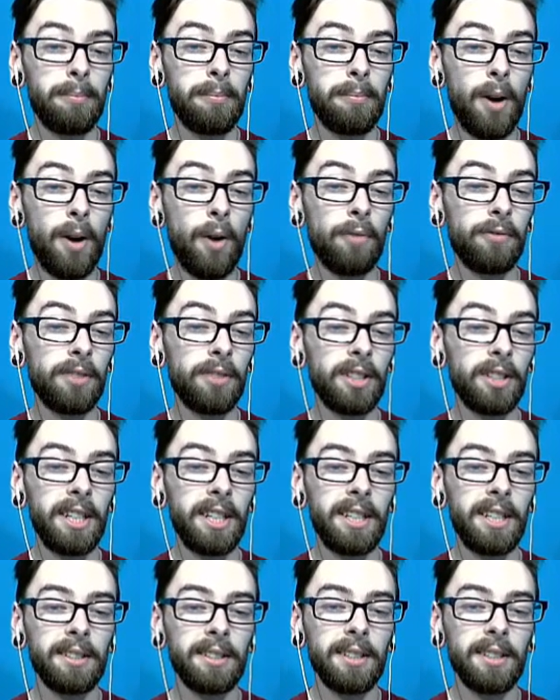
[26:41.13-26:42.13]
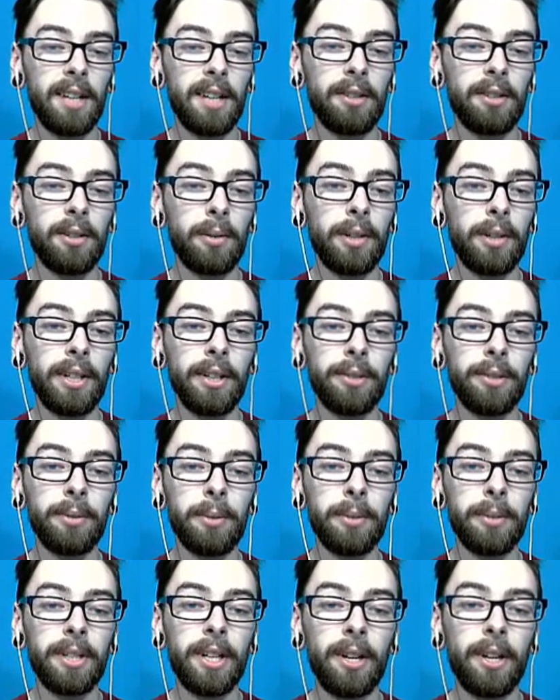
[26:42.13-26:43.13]
Hopefully. I don't know where else we
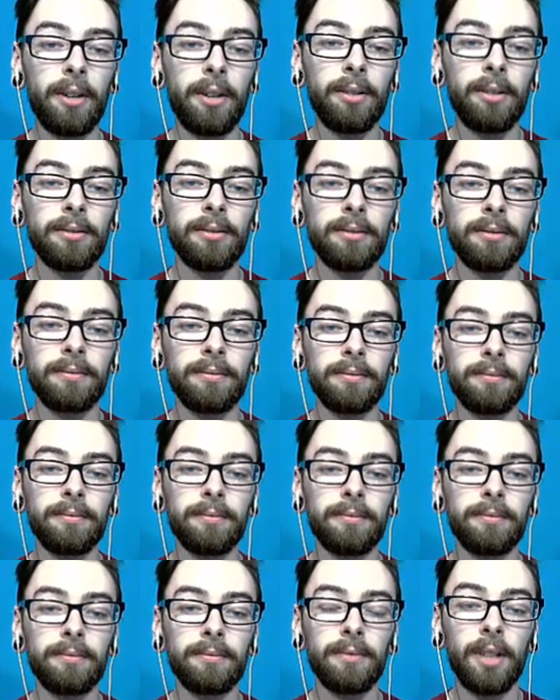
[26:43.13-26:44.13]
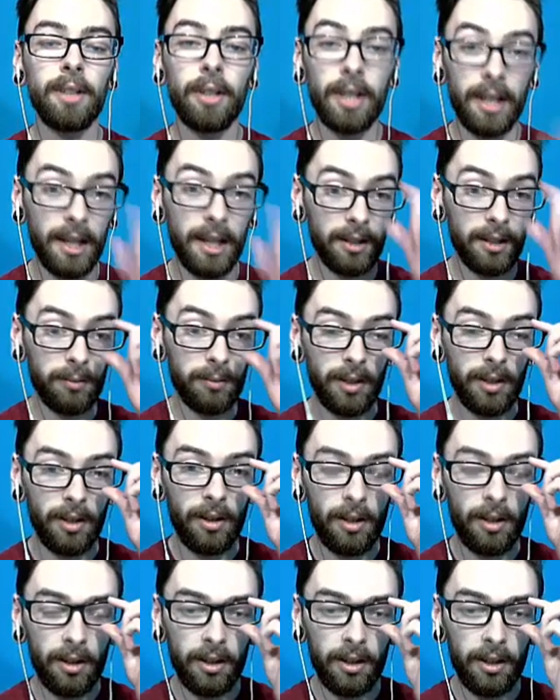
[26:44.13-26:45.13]
would go. Okay, yes, we
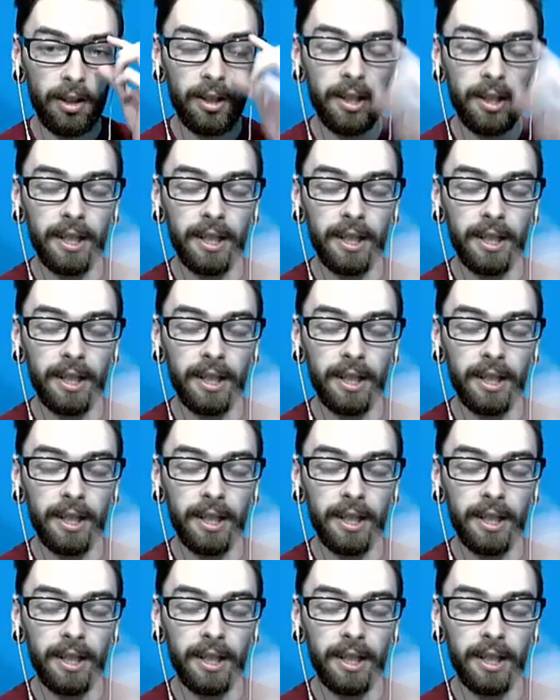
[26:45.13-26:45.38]
are